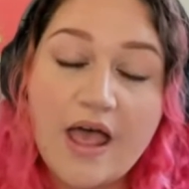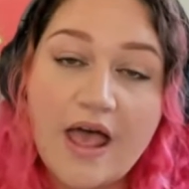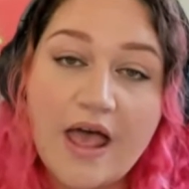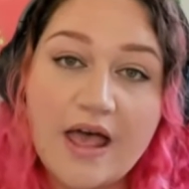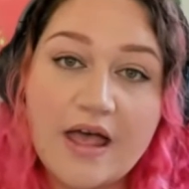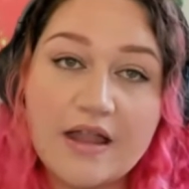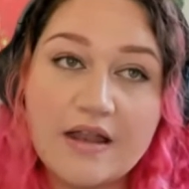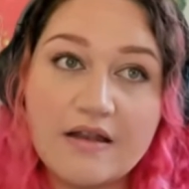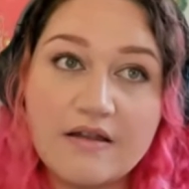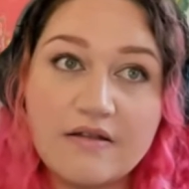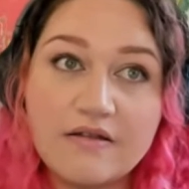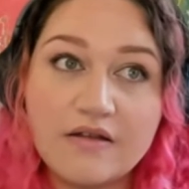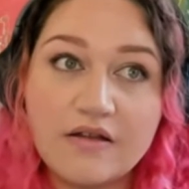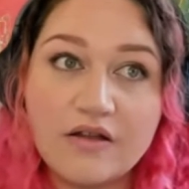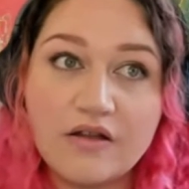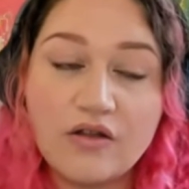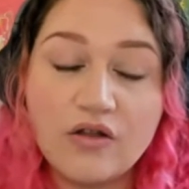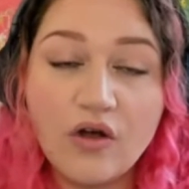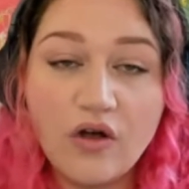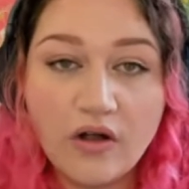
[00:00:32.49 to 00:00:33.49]
And
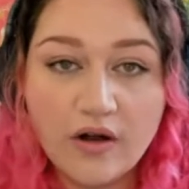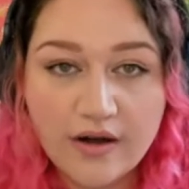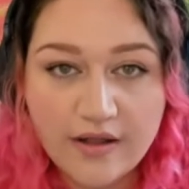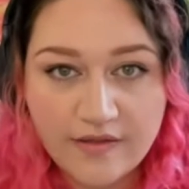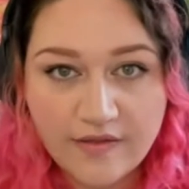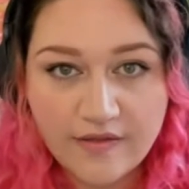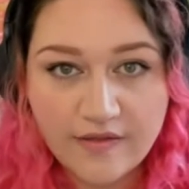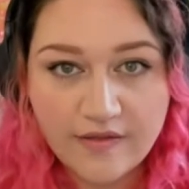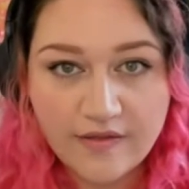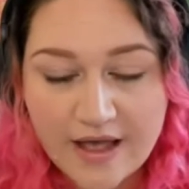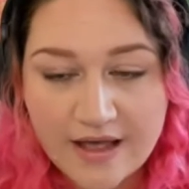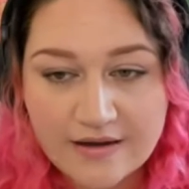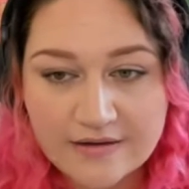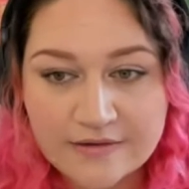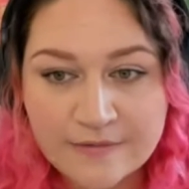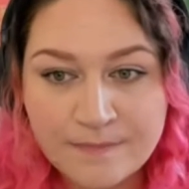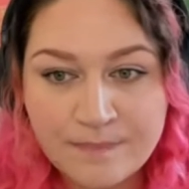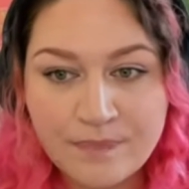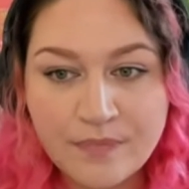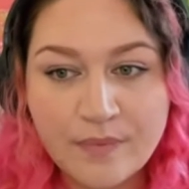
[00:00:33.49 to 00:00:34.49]
not only that,
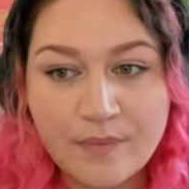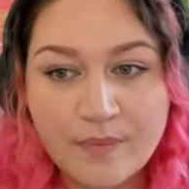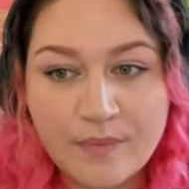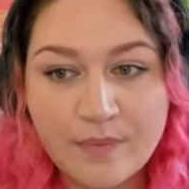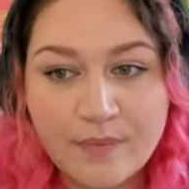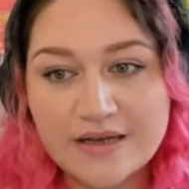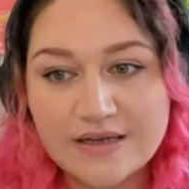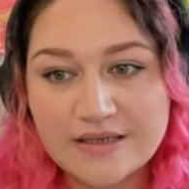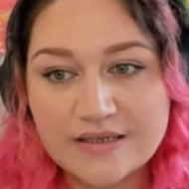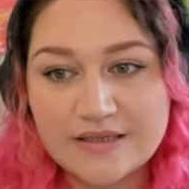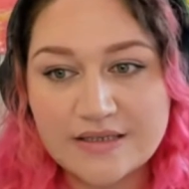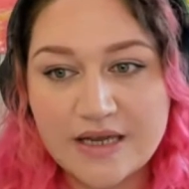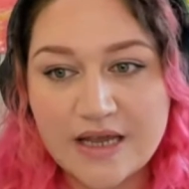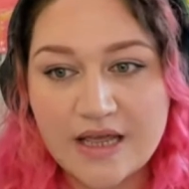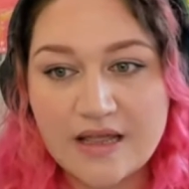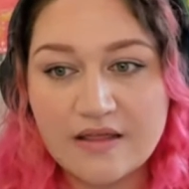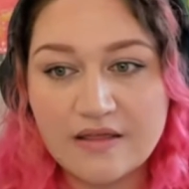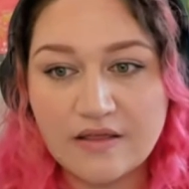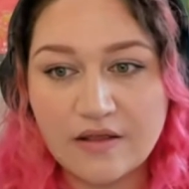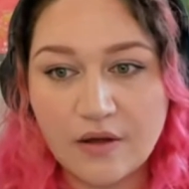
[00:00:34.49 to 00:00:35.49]
but
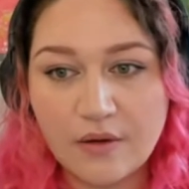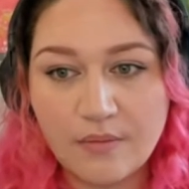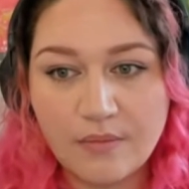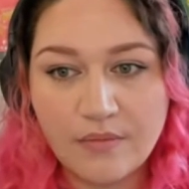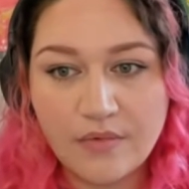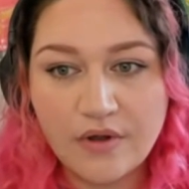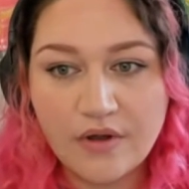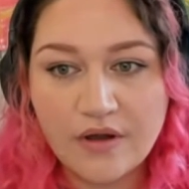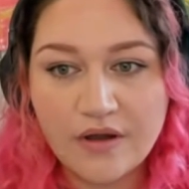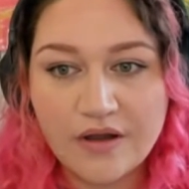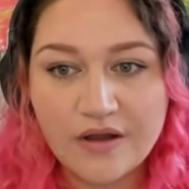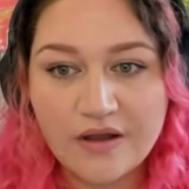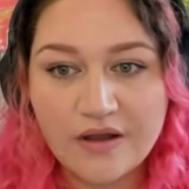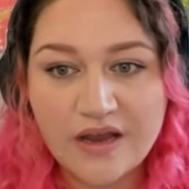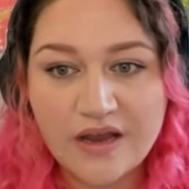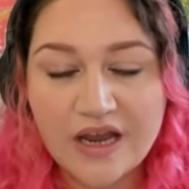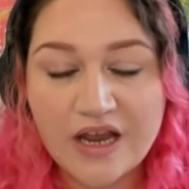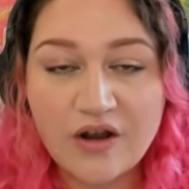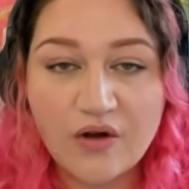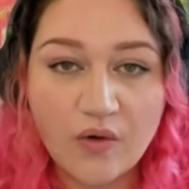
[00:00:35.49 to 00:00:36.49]
understand them
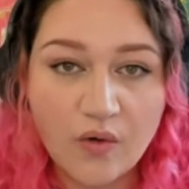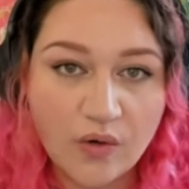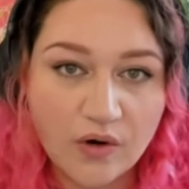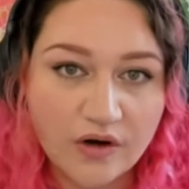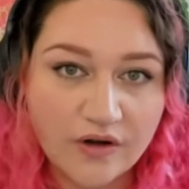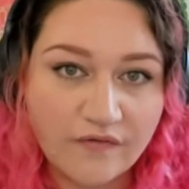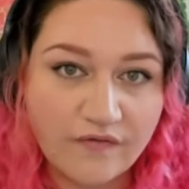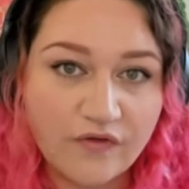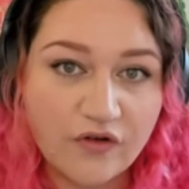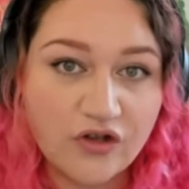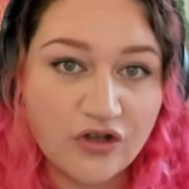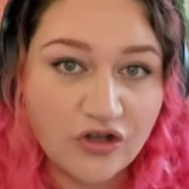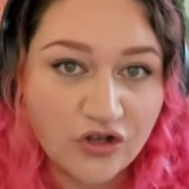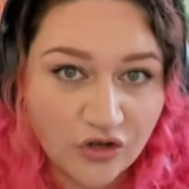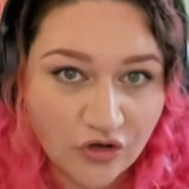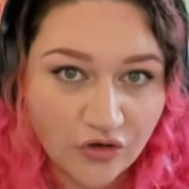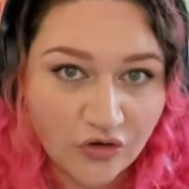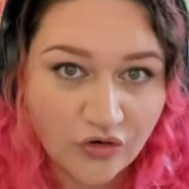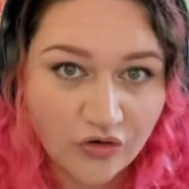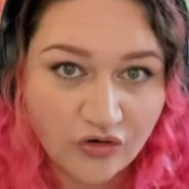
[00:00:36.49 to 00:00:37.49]
in order for
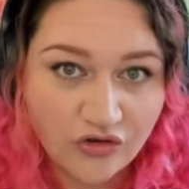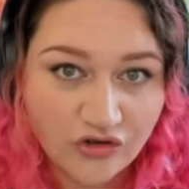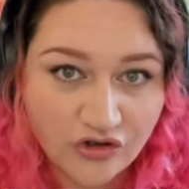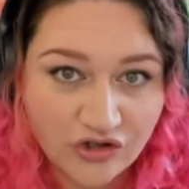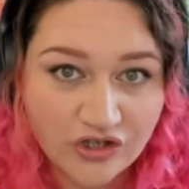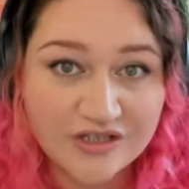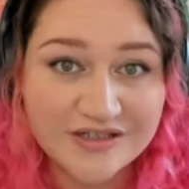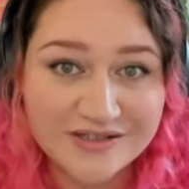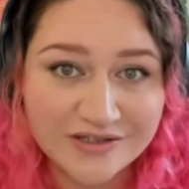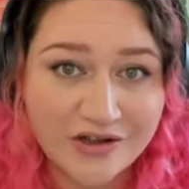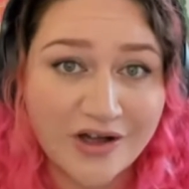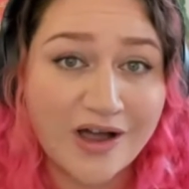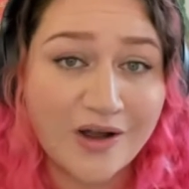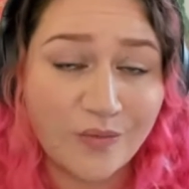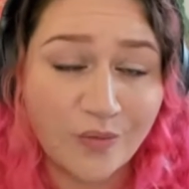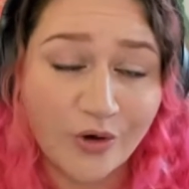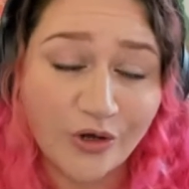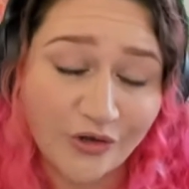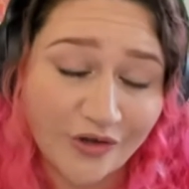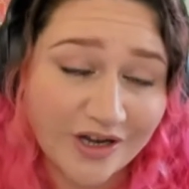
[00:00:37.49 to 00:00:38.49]
you to
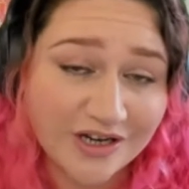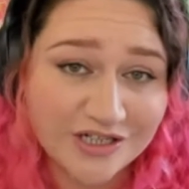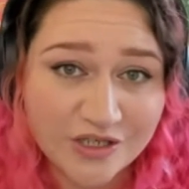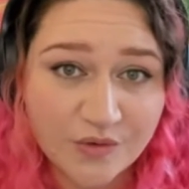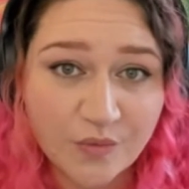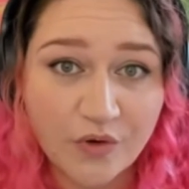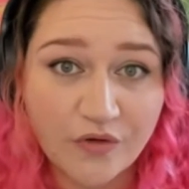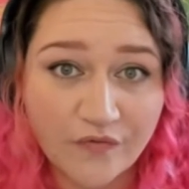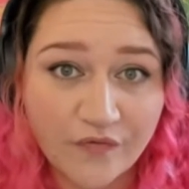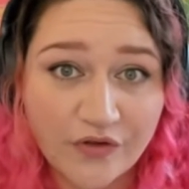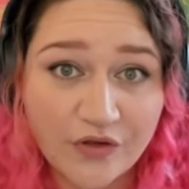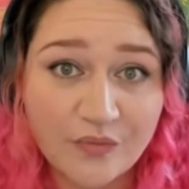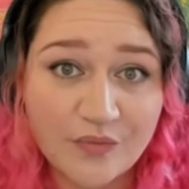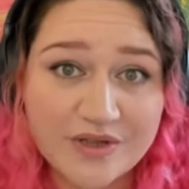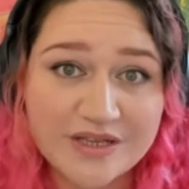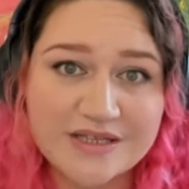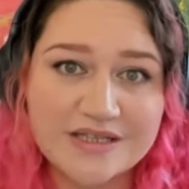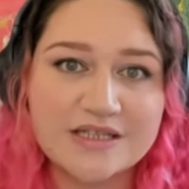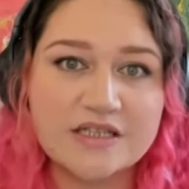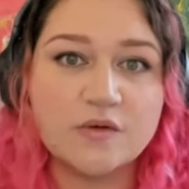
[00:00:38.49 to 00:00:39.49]
decide what you actually want for your
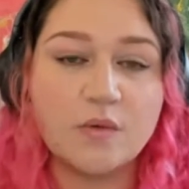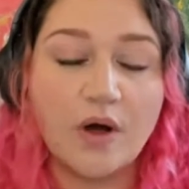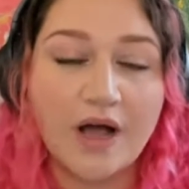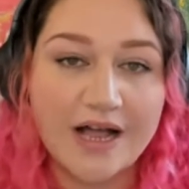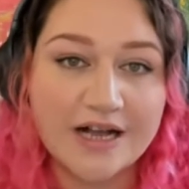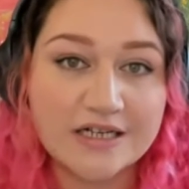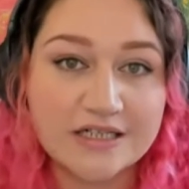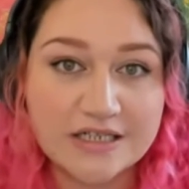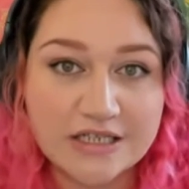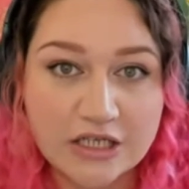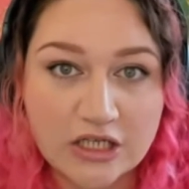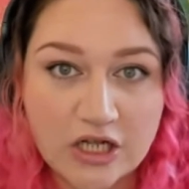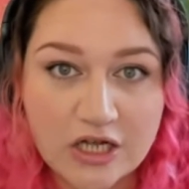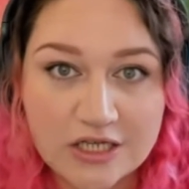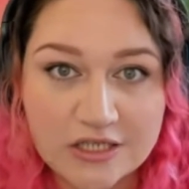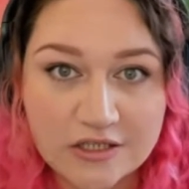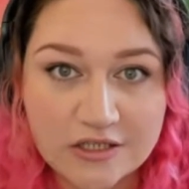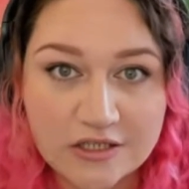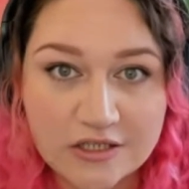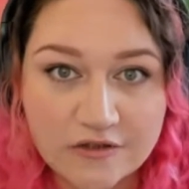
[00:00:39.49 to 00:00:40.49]
business, what actually
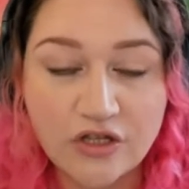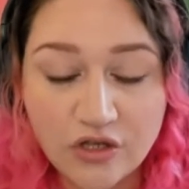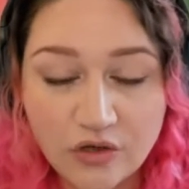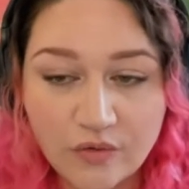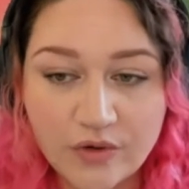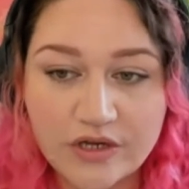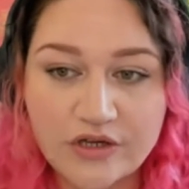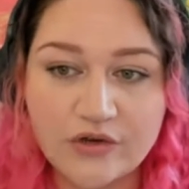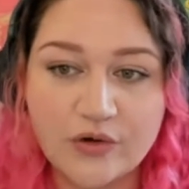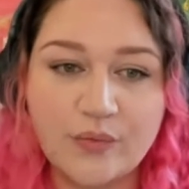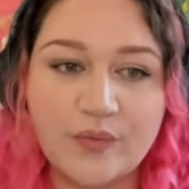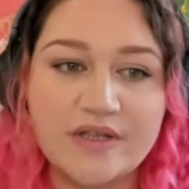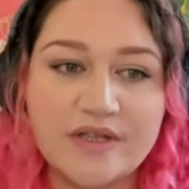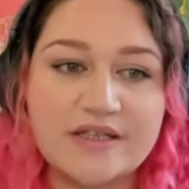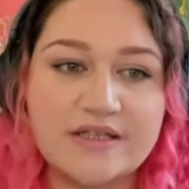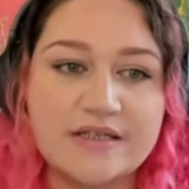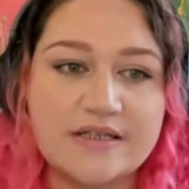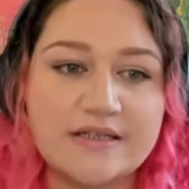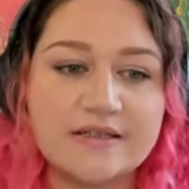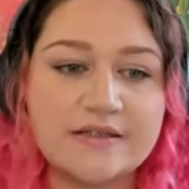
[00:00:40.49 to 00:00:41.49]
aligns for you in your
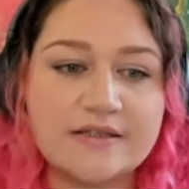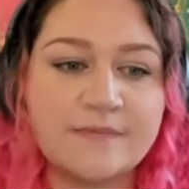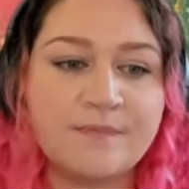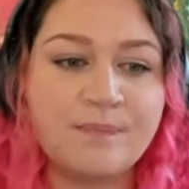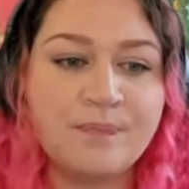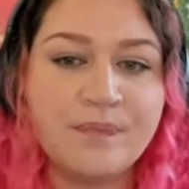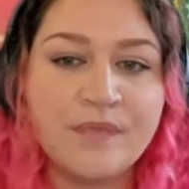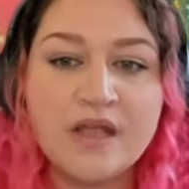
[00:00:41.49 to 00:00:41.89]
business.